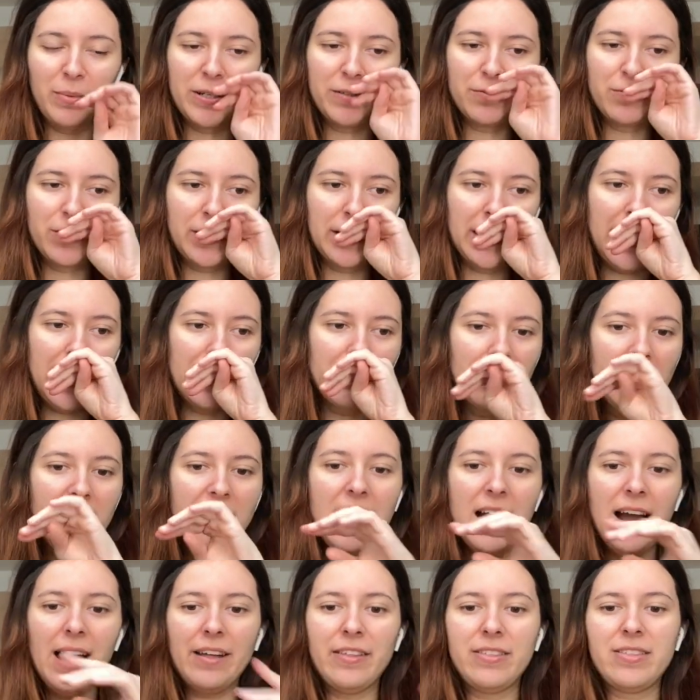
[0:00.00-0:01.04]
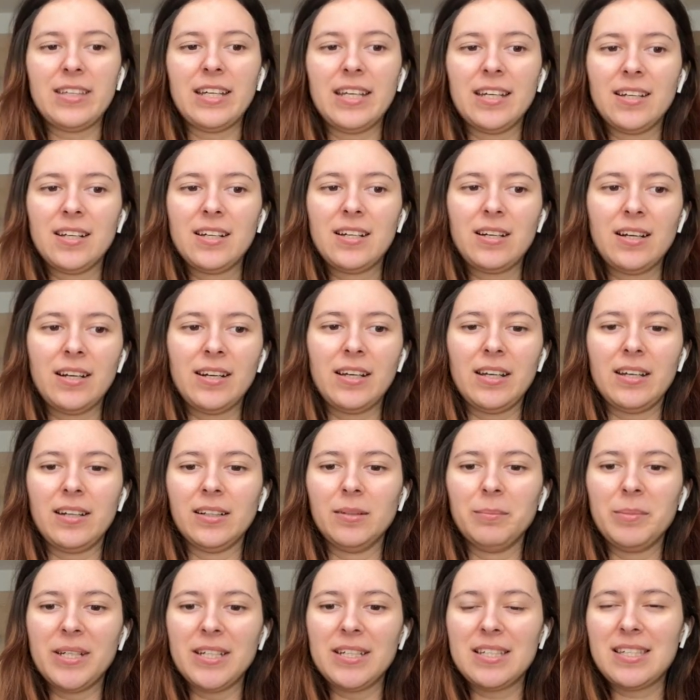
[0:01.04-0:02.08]
but for now I think
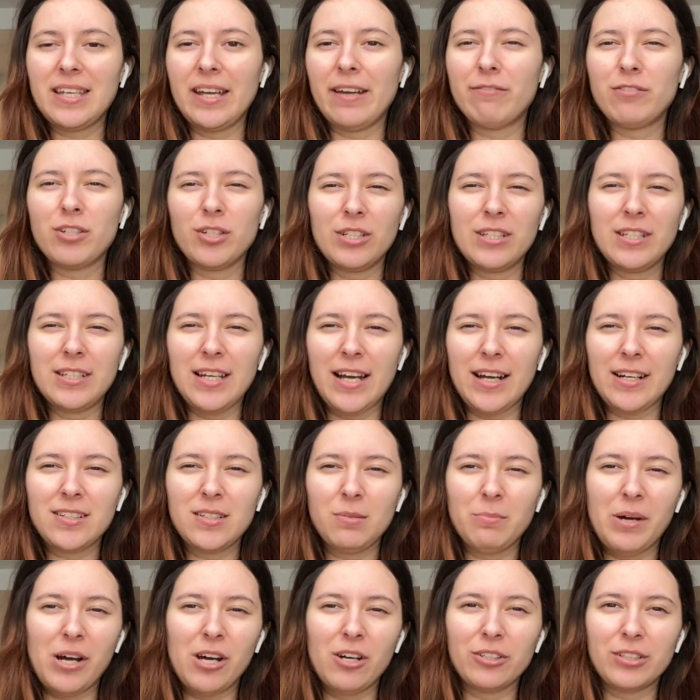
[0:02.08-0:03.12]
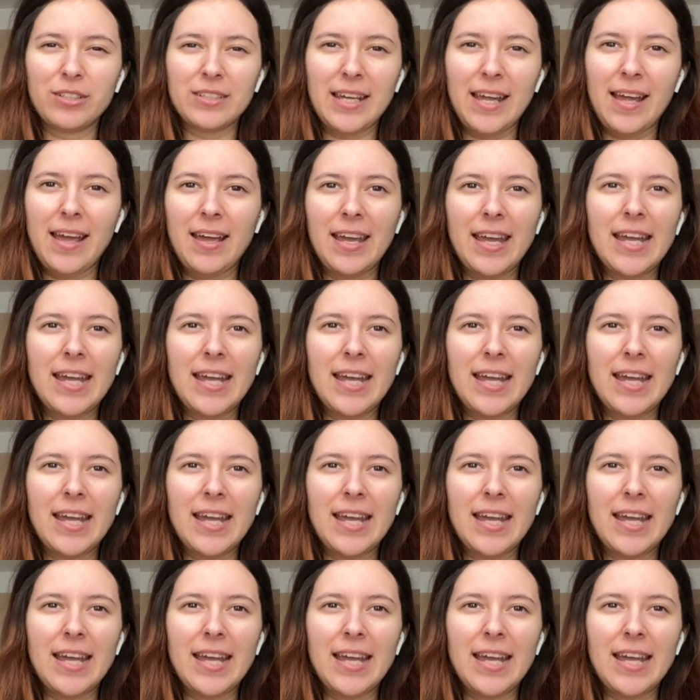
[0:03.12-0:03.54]
it'll be safe to deduct about